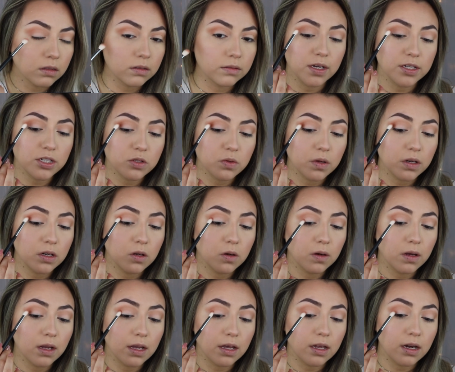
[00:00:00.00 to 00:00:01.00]
I just want to go
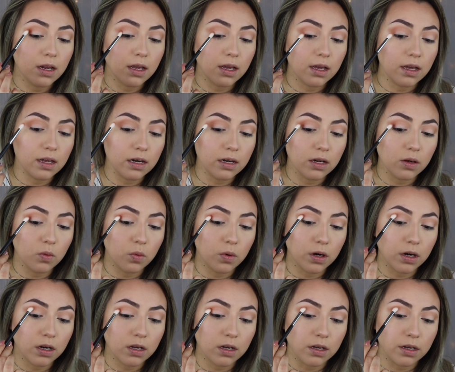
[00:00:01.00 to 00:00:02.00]
ahead and
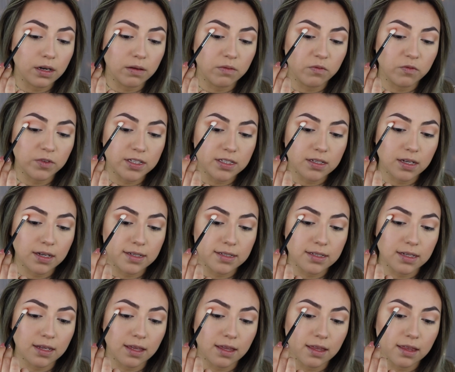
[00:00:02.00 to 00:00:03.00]
work on
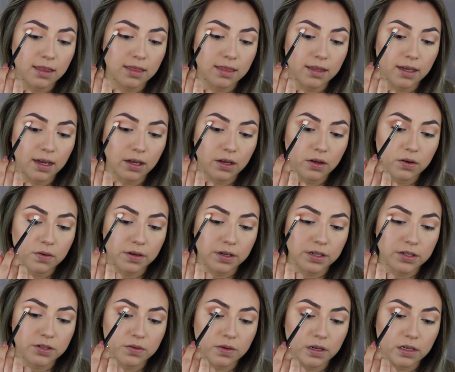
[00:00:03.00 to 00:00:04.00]
emphasizing that
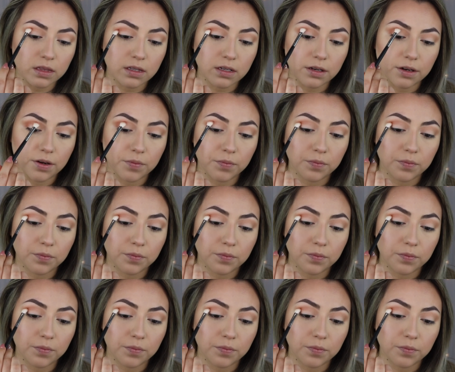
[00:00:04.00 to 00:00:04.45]
crease right there.